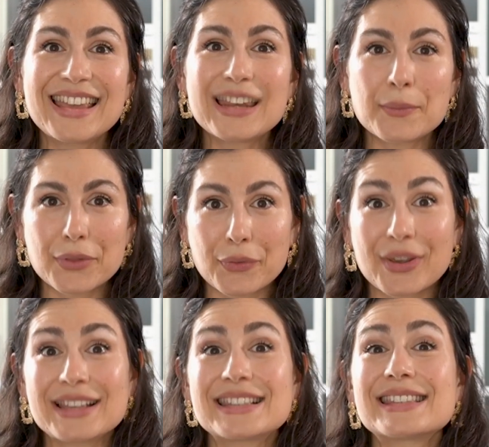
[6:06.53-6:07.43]
Number
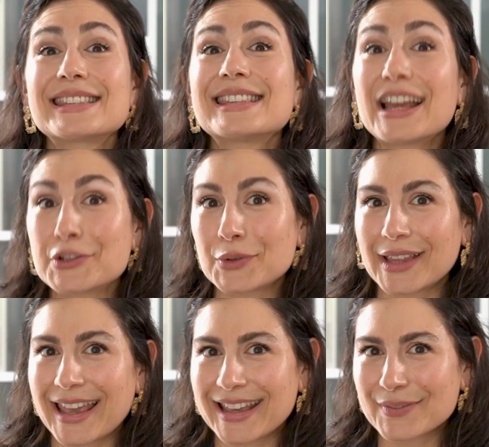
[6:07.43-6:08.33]
3,
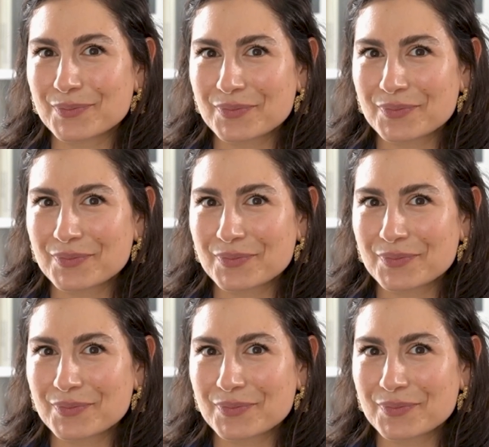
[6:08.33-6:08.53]
scheduling.